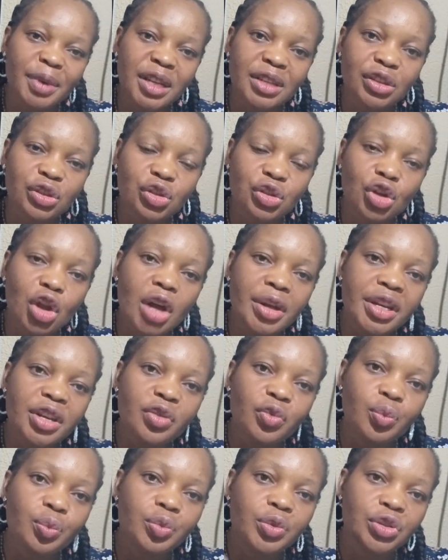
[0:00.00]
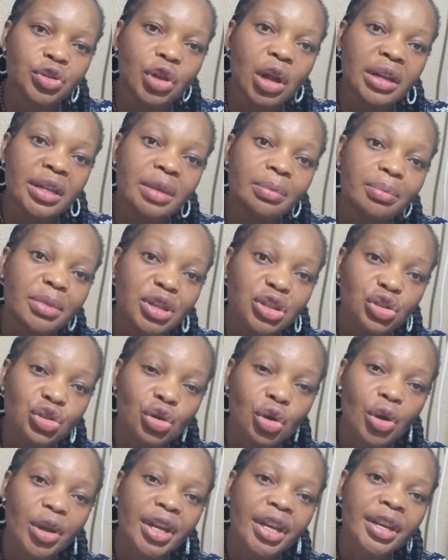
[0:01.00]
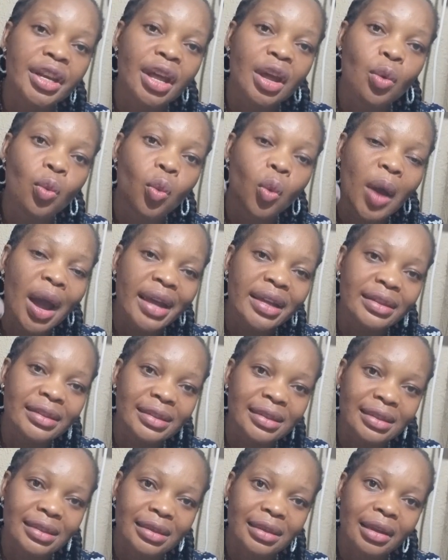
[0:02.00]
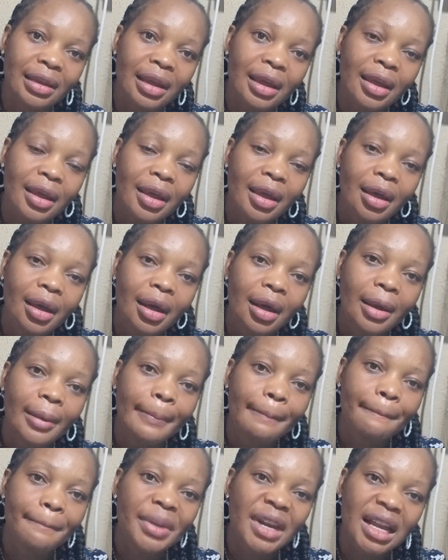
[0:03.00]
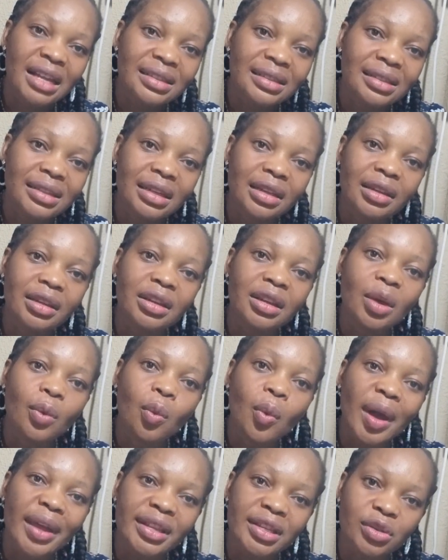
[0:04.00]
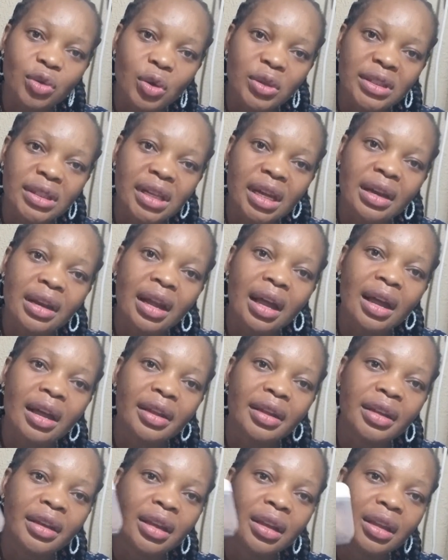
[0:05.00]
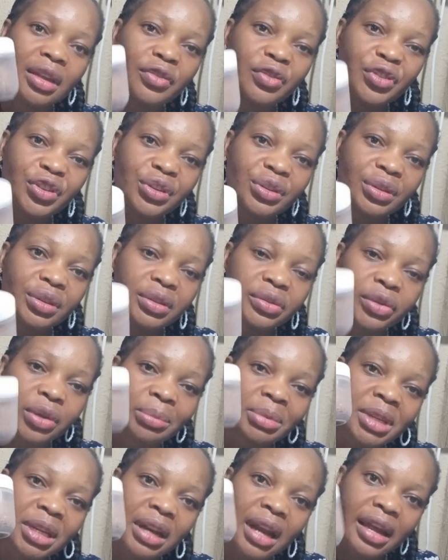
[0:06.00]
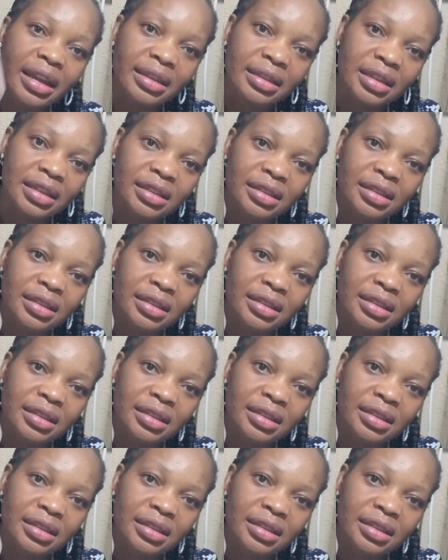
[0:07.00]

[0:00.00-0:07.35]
Please store the mixture in a white plastic, in a white container, in a something like